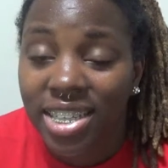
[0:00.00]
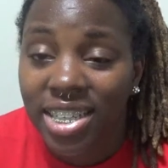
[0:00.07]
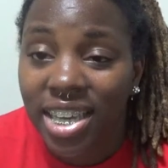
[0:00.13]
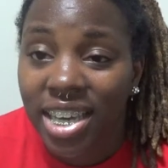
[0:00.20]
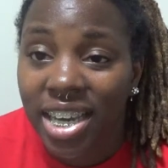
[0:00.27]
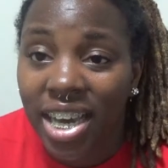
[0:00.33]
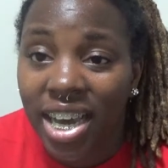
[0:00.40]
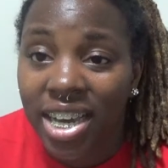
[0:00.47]

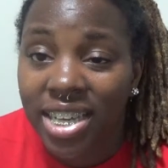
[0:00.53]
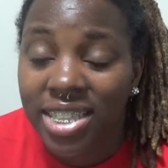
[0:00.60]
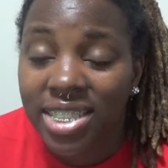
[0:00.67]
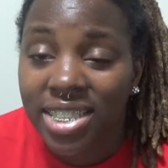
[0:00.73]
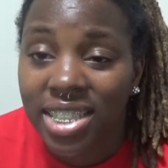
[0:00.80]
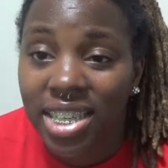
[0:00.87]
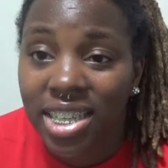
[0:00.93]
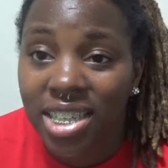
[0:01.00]
that God
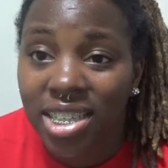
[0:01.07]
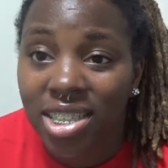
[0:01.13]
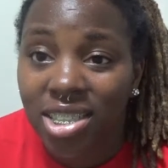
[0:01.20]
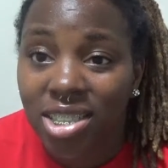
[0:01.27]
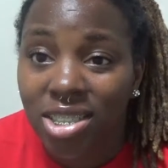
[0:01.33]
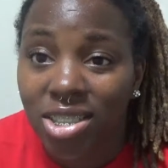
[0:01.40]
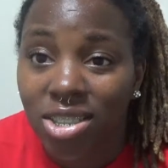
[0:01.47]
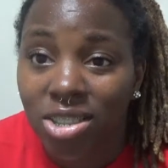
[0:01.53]

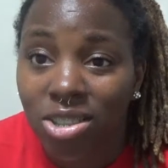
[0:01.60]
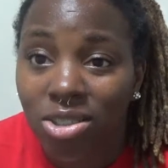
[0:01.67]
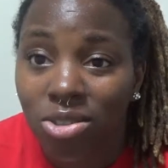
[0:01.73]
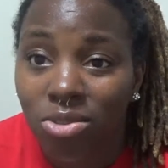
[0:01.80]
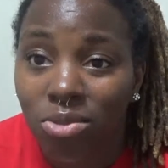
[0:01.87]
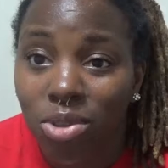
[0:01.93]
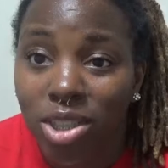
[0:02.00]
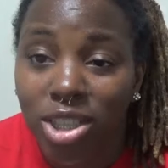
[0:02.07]
says
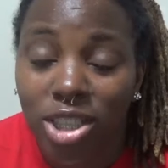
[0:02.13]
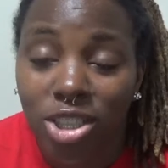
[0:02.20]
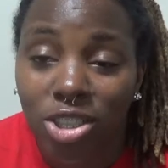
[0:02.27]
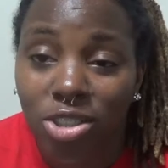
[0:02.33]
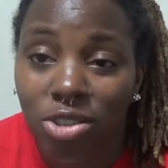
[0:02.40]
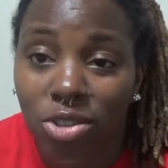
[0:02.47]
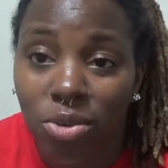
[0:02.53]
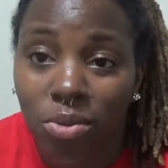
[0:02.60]
what to
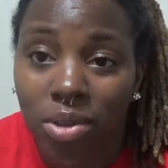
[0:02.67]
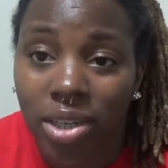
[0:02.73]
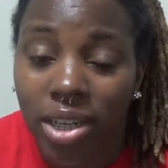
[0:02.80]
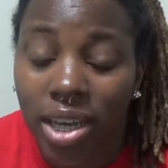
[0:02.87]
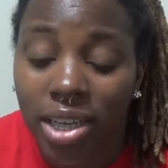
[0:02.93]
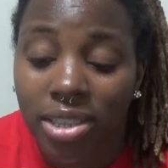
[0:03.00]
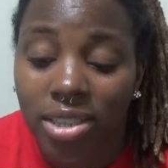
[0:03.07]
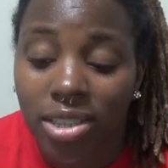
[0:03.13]
do and what
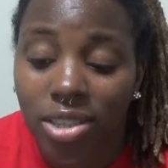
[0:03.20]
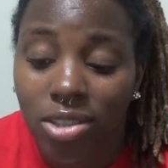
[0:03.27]
not to